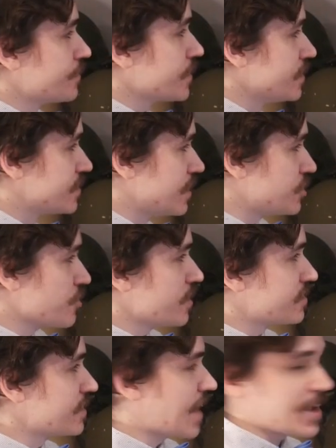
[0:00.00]
It's an
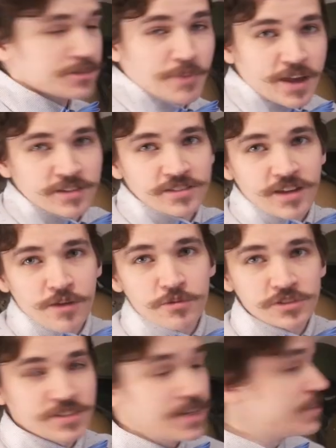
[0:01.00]
interesting gas mask, I will
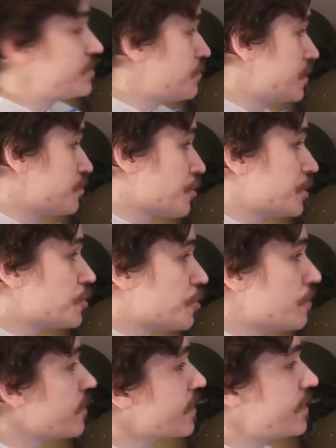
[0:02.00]
say. It's pretty cool
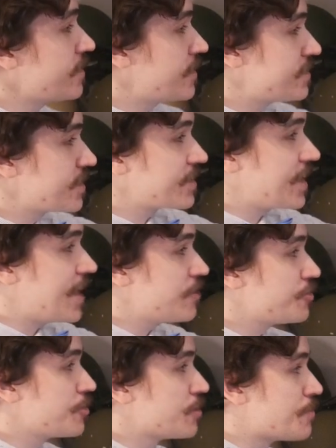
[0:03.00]
looking. It's got the
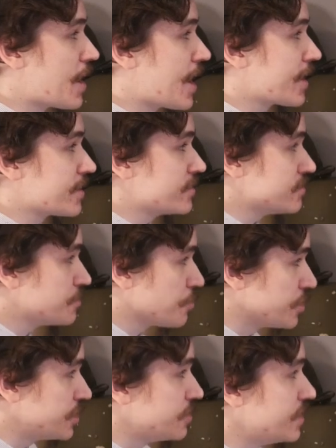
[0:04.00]
canister in the back. It's
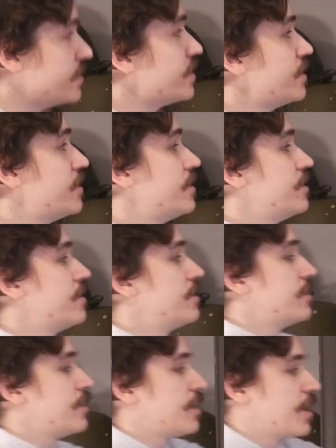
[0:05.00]
pretty unique
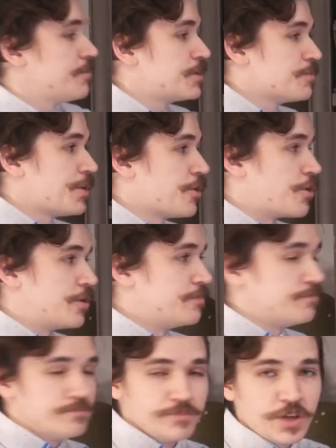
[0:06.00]
compared
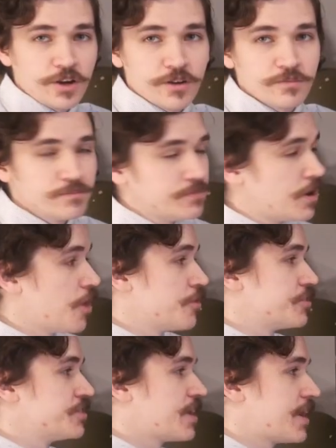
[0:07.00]
to, other
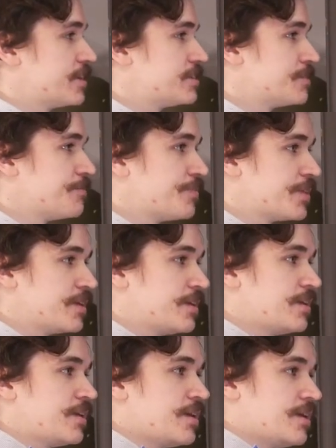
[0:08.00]
designs.
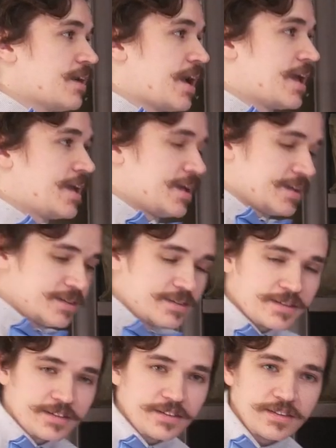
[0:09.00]
And,
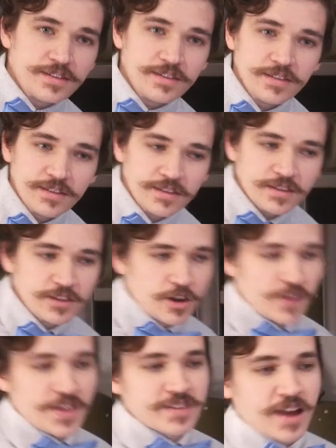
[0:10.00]

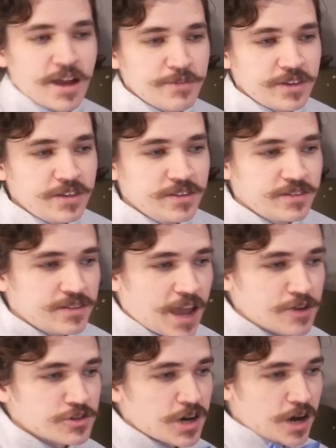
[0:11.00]
at that time, the
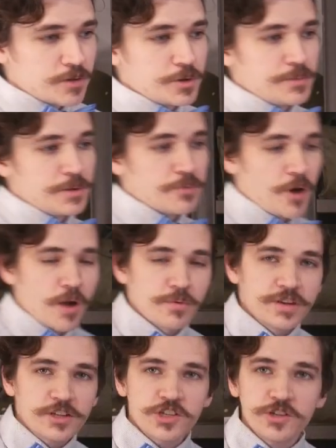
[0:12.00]
National Guard would have been
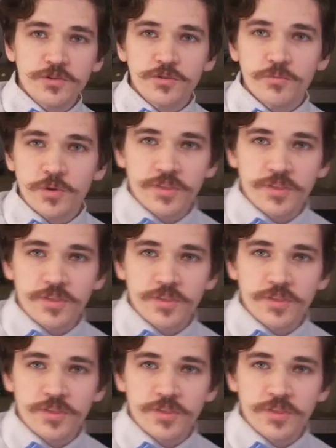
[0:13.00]
probably issued with